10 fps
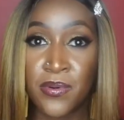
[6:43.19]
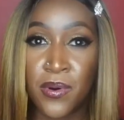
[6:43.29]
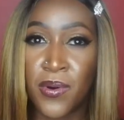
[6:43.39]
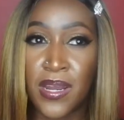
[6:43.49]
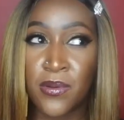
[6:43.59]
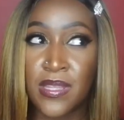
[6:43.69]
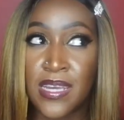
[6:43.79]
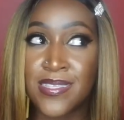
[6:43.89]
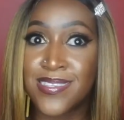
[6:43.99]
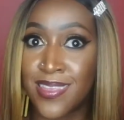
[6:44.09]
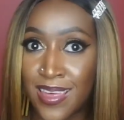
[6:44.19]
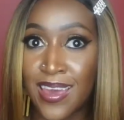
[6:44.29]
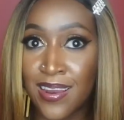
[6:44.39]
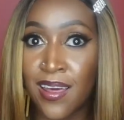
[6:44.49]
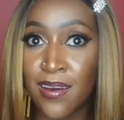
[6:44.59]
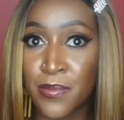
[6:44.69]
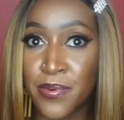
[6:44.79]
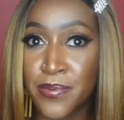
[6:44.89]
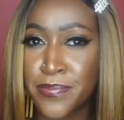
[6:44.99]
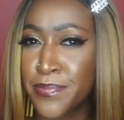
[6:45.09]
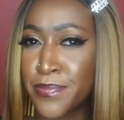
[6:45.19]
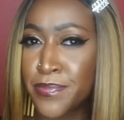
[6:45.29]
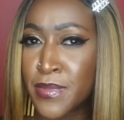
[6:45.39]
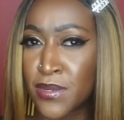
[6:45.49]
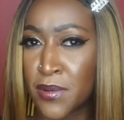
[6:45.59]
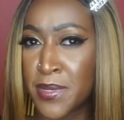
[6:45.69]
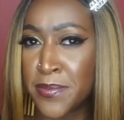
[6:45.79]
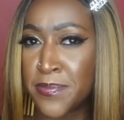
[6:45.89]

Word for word: or I don't think it's that clockable. You know what I mean?